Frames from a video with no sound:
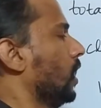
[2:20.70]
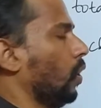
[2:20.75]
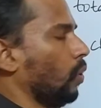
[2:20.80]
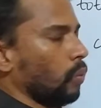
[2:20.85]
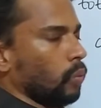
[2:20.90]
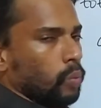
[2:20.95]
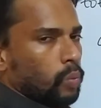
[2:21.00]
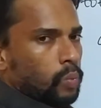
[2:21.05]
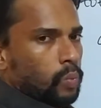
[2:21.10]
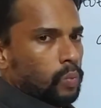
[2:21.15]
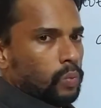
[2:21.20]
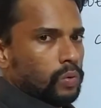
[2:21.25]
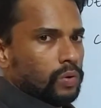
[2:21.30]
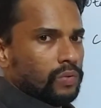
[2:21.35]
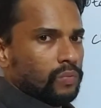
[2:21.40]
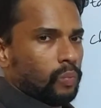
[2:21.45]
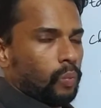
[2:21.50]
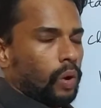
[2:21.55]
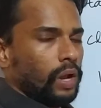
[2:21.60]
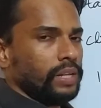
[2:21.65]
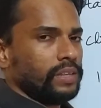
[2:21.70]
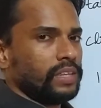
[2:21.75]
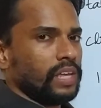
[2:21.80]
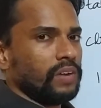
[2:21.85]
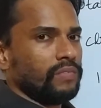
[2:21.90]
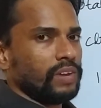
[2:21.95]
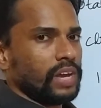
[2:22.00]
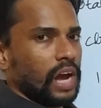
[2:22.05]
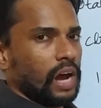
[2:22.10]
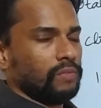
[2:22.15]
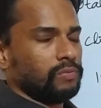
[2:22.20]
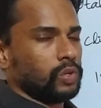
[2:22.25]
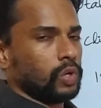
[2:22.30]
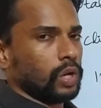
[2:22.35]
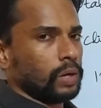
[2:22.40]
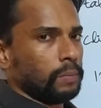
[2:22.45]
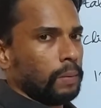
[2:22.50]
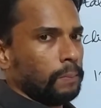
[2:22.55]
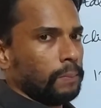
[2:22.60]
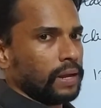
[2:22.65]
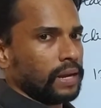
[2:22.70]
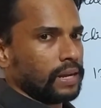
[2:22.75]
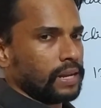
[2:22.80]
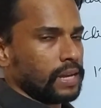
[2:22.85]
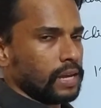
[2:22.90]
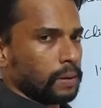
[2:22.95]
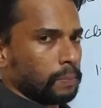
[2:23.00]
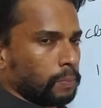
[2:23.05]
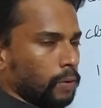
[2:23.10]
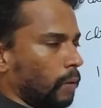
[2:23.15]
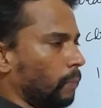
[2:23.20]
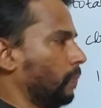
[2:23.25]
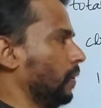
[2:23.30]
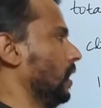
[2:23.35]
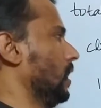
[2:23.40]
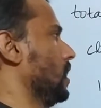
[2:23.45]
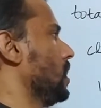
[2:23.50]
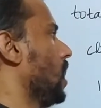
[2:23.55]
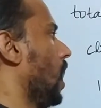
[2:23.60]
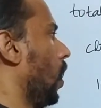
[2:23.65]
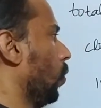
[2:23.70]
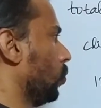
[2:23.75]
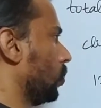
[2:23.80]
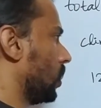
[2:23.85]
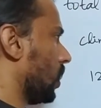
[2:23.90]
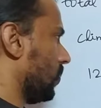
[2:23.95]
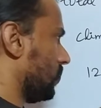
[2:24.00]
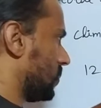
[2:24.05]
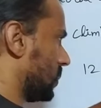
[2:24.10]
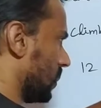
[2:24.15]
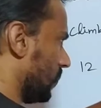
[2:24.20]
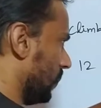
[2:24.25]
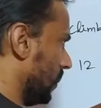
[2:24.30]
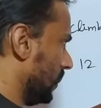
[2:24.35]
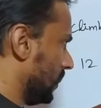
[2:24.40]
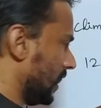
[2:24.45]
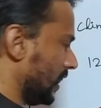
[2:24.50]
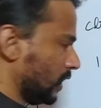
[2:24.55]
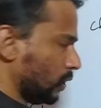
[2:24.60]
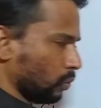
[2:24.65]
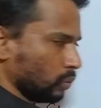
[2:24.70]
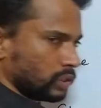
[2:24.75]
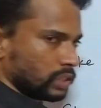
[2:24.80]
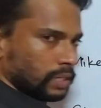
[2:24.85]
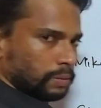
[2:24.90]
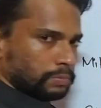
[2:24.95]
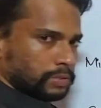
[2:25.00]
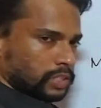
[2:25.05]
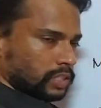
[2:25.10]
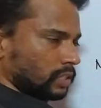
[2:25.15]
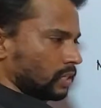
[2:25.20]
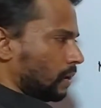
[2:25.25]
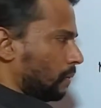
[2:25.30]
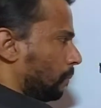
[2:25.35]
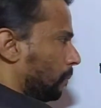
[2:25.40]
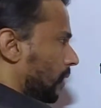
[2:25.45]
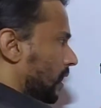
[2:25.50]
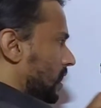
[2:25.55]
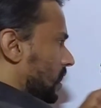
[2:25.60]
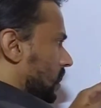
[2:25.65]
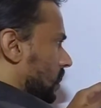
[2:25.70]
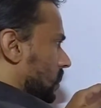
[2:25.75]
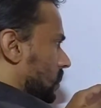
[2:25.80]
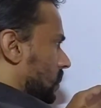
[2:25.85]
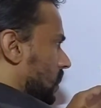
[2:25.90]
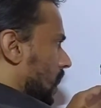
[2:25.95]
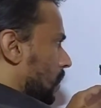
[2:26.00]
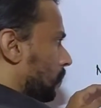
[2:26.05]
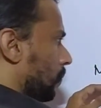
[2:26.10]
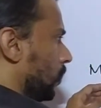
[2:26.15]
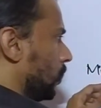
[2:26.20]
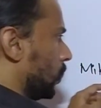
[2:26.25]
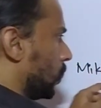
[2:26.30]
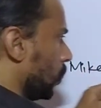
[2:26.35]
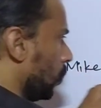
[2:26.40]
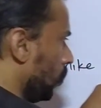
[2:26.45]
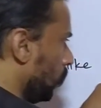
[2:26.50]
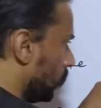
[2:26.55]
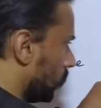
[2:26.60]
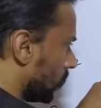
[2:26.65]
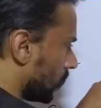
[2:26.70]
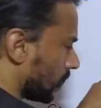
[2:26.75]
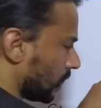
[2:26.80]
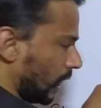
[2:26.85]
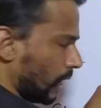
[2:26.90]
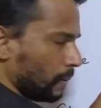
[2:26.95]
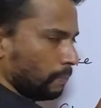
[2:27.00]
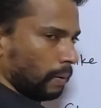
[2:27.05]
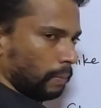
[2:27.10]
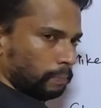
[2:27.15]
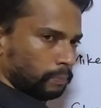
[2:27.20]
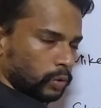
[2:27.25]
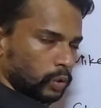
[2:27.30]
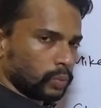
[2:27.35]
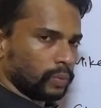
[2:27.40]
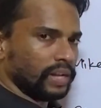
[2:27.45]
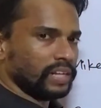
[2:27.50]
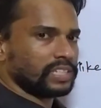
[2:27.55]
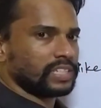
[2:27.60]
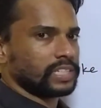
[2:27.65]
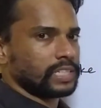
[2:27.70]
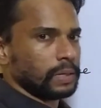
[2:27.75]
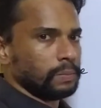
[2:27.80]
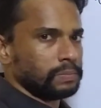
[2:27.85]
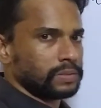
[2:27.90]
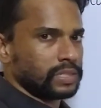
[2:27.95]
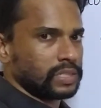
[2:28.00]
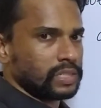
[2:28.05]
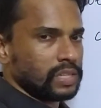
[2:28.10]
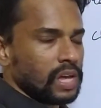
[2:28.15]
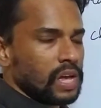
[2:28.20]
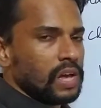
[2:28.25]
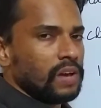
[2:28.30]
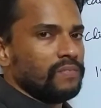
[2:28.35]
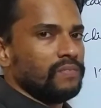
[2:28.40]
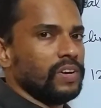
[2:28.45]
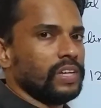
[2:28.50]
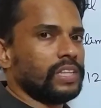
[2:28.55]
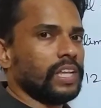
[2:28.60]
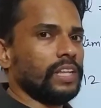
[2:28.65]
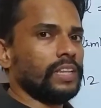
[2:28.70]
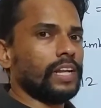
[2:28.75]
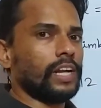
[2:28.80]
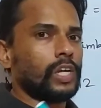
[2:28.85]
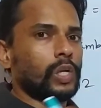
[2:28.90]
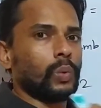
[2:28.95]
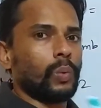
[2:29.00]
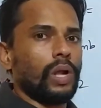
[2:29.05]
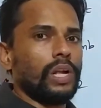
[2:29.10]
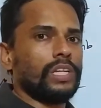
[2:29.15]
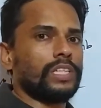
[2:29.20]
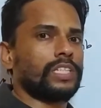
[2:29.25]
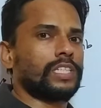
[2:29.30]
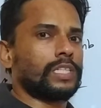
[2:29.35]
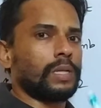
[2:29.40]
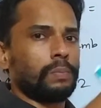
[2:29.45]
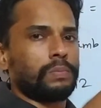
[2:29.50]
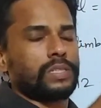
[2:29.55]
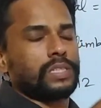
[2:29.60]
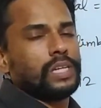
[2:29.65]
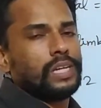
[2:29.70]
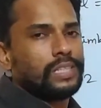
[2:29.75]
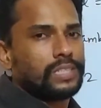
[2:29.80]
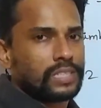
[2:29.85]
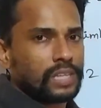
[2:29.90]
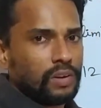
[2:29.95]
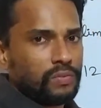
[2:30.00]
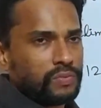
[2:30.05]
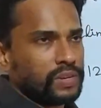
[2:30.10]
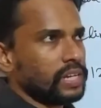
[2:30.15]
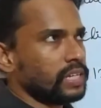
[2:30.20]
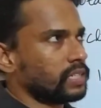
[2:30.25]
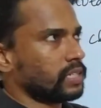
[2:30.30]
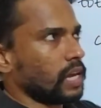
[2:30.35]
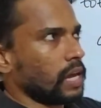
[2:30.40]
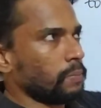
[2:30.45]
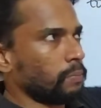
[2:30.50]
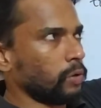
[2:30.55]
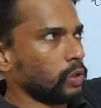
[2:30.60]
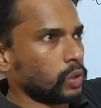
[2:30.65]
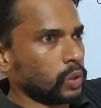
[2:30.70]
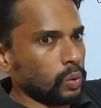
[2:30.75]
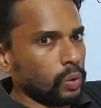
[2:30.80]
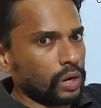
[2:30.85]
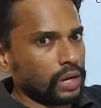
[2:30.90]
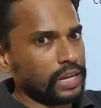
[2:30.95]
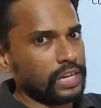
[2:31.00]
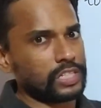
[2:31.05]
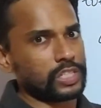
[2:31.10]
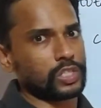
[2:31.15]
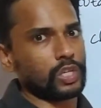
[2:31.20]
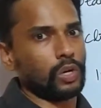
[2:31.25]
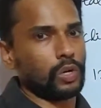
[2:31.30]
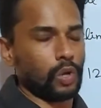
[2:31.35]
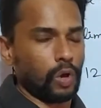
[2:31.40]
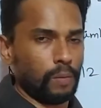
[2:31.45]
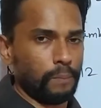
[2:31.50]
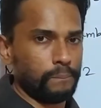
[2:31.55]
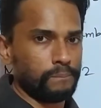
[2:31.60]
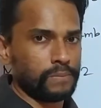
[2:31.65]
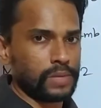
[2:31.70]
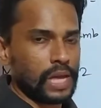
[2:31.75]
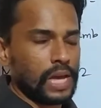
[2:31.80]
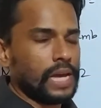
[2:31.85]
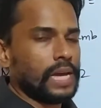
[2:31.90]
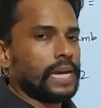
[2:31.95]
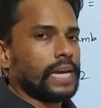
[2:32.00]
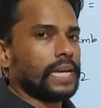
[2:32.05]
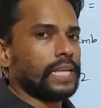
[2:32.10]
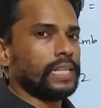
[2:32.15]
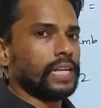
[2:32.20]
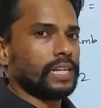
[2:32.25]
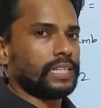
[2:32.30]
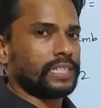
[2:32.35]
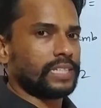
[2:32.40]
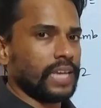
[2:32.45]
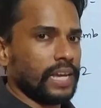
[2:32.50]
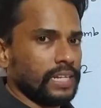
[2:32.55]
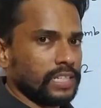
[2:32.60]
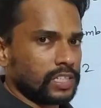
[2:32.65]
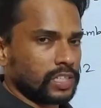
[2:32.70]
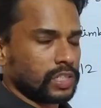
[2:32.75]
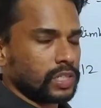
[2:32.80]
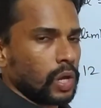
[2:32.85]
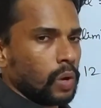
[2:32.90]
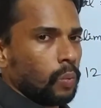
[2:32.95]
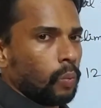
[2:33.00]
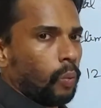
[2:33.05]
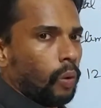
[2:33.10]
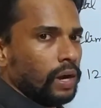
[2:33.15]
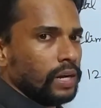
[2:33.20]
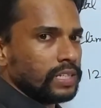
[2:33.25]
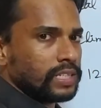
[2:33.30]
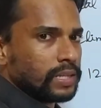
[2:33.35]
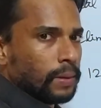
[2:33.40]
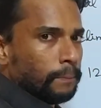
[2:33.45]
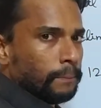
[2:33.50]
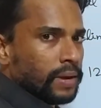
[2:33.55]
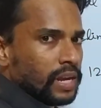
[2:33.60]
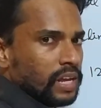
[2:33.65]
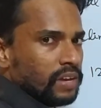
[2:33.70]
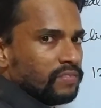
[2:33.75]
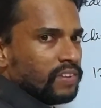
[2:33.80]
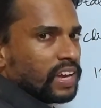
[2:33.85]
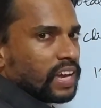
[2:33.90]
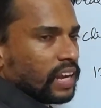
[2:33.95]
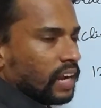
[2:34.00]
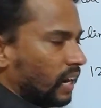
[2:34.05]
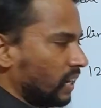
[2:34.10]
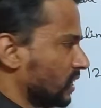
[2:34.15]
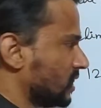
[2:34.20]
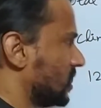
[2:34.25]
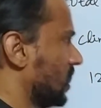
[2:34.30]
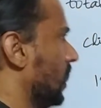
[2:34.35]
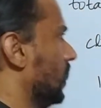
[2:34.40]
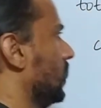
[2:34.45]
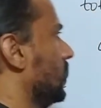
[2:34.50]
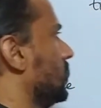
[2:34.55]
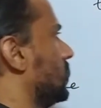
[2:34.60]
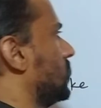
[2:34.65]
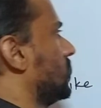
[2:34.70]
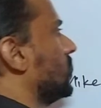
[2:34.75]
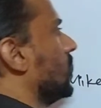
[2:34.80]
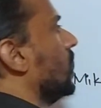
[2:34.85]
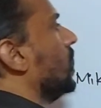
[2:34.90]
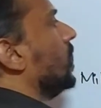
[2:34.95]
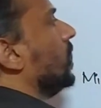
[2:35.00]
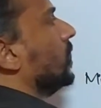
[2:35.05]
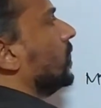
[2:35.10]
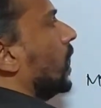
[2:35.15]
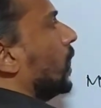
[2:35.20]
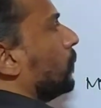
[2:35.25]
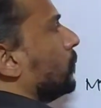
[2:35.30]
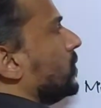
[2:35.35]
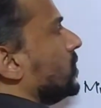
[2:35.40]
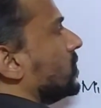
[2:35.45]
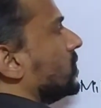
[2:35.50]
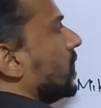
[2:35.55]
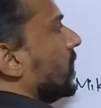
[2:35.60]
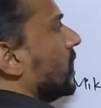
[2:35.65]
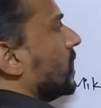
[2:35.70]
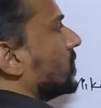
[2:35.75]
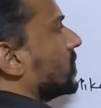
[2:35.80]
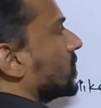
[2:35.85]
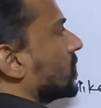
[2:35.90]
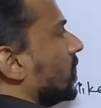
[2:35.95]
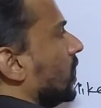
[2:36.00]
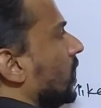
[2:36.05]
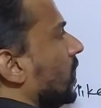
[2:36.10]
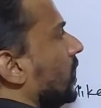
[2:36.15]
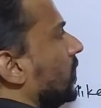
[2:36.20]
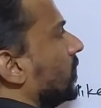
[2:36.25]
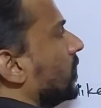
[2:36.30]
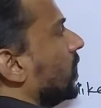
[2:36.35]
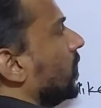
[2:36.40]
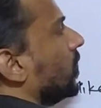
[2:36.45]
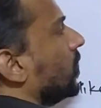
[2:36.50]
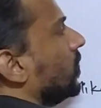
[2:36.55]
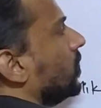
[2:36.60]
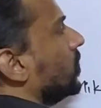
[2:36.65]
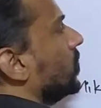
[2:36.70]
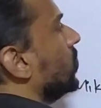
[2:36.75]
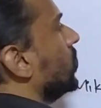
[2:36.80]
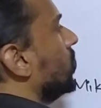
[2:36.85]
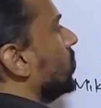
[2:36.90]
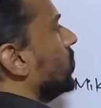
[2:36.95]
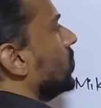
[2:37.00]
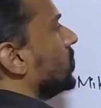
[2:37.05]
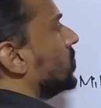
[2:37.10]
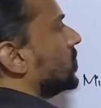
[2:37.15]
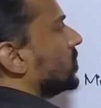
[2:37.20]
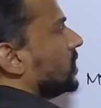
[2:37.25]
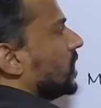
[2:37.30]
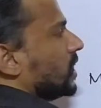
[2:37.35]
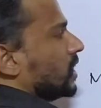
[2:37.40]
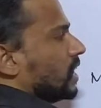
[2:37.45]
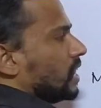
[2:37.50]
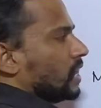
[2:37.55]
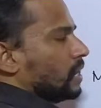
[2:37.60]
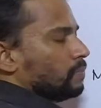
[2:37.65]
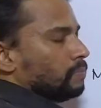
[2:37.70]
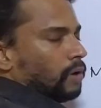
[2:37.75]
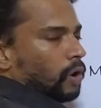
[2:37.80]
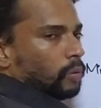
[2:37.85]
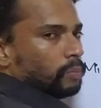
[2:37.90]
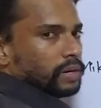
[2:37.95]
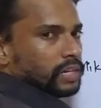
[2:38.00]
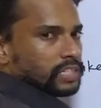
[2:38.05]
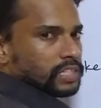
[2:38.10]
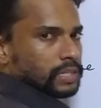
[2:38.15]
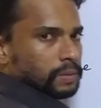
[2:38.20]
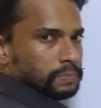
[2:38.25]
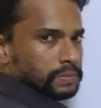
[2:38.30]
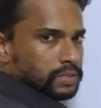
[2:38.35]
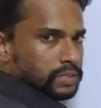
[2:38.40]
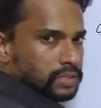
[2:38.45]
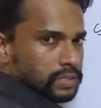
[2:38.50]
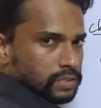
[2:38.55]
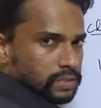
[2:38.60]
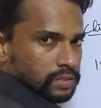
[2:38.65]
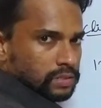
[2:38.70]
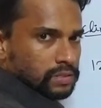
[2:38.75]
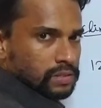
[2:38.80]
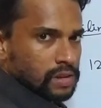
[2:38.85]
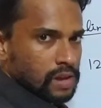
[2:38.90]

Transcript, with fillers: Now, one thing we have to remember here properly, out of seventy-two steps, Mike is able to climb up twelve steps. Within the twelve steps itself, he is able to reach the top. In that sense, what is the meaning we can understand is, that means the escalator is taking him how many steps?